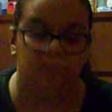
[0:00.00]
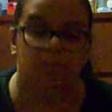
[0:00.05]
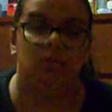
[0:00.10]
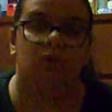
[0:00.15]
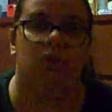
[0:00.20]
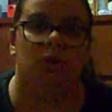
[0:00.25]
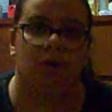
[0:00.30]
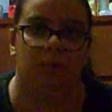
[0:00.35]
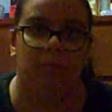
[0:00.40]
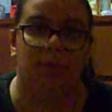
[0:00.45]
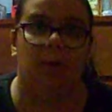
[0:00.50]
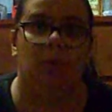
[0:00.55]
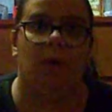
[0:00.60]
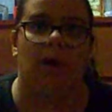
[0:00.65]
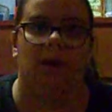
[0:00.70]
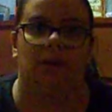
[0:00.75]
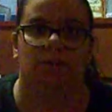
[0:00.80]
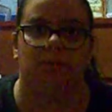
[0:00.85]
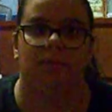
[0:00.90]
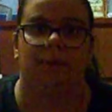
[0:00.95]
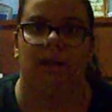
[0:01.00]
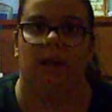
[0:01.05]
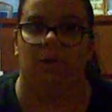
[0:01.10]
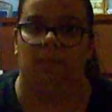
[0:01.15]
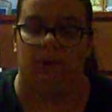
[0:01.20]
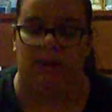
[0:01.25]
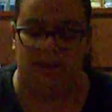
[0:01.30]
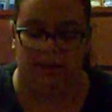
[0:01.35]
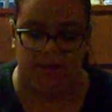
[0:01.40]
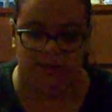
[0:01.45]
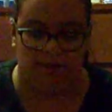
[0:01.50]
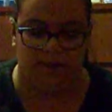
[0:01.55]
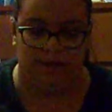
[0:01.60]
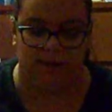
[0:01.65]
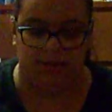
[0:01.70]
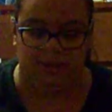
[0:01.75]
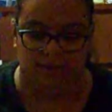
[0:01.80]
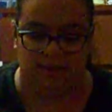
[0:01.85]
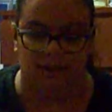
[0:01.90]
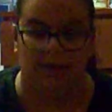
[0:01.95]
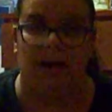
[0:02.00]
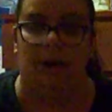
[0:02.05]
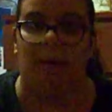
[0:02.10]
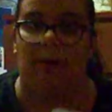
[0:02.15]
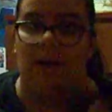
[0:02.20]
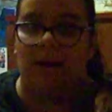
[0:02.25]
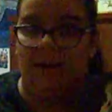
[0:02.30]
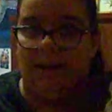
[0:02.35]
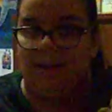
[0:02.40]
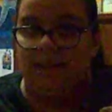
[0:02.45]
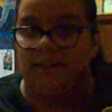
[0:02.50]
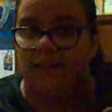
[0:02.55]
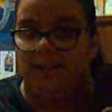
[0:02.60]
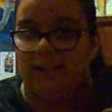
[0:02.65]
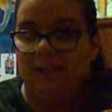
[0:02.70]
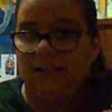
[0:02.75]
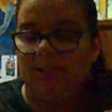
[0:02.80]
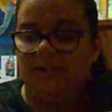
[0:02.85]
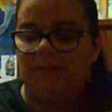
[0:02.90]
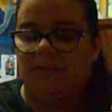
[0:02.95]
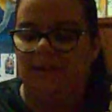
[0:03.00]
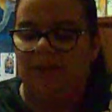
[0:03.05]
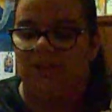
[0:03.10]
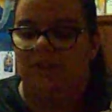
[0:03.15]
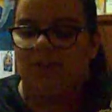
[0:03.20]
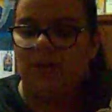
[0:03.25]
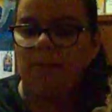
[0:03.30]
It took me a while, but I read it, and it's finished.